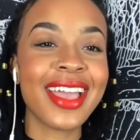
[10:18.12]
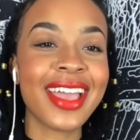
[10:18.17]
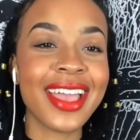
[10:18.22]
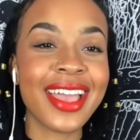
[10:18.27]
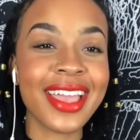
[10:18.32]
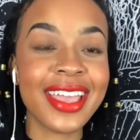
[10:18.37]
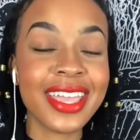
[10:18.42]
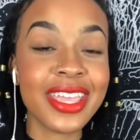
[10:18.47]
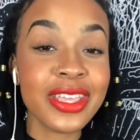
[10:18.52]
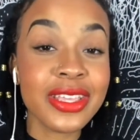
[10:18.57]

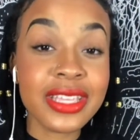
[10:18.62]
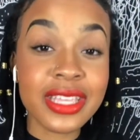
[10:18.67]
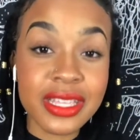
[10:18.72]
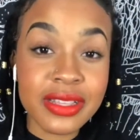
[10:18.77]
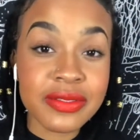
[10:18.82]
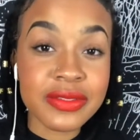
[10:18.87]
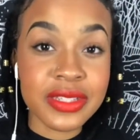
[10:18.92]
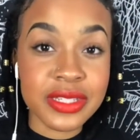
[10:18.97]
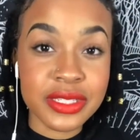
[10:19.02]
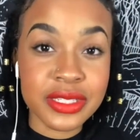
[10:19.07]
He
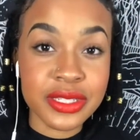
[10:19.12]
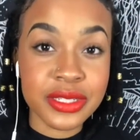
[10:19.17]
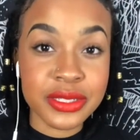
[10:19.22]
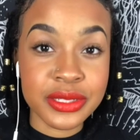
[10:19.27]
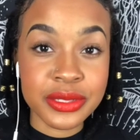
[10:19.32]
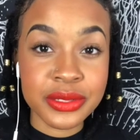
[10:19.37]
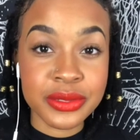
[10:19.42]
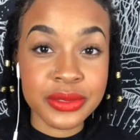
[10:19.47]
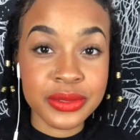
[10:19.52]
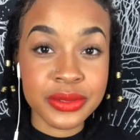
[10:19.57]
gives it to you.
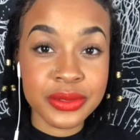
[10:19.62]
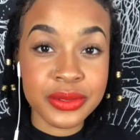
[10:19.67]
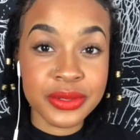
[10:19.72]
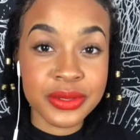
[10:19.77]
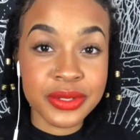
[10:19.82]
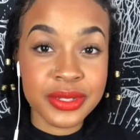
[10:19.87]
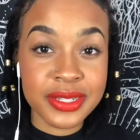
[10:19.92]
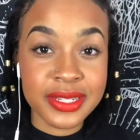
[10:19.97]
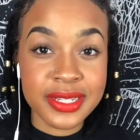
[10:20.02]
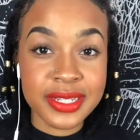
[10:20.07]

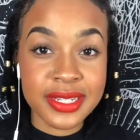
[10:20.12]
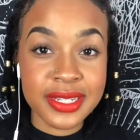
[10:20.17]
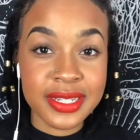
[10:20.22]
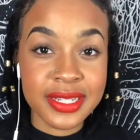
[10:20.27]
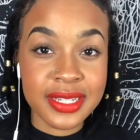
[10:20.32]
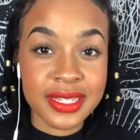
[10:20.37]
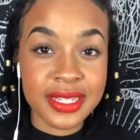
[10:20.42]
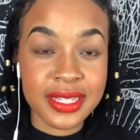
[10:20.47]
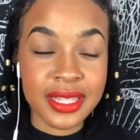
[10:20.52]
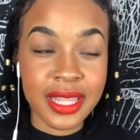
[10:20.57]

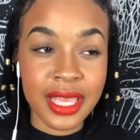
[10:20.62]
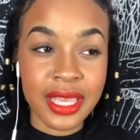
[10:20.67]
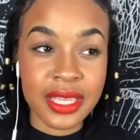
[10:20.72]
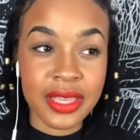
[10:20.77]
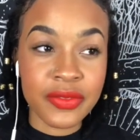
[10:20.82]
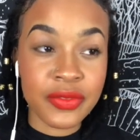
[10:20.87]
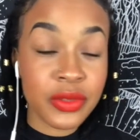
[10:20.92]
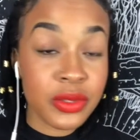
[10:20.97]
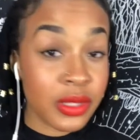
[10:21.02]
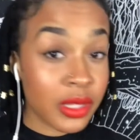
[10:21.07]
Like, if
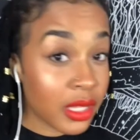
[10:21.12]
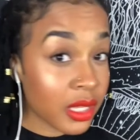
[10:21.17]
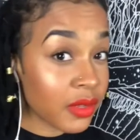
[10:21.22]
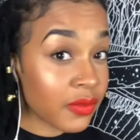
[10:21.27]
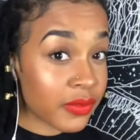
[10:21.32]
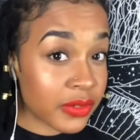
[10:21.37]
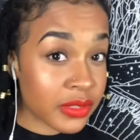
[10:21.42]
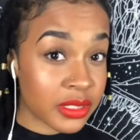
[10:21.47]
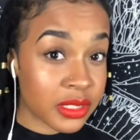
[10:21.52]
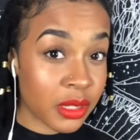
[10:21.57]
you're looking for
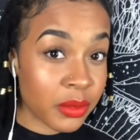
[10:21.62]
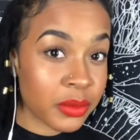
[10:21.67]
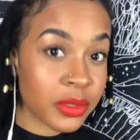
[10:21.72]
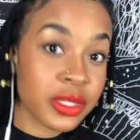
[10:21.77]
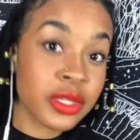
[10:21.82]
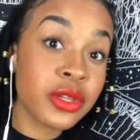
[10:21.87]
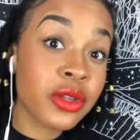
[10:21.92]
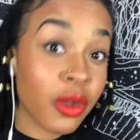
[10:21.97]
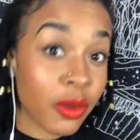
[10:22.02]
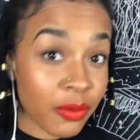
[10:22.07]
something, you're
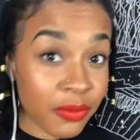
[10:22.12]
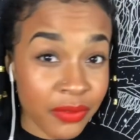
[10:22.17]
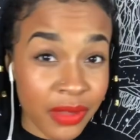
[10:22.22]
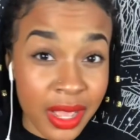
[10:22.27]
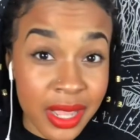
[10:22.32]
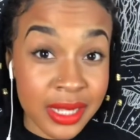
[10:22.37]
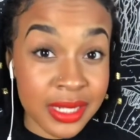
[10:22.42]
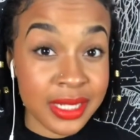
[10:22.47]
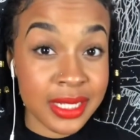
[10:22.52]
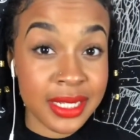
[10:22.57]
going to
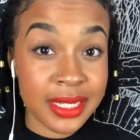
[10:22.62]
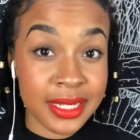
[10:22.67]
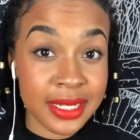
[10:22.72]
find it.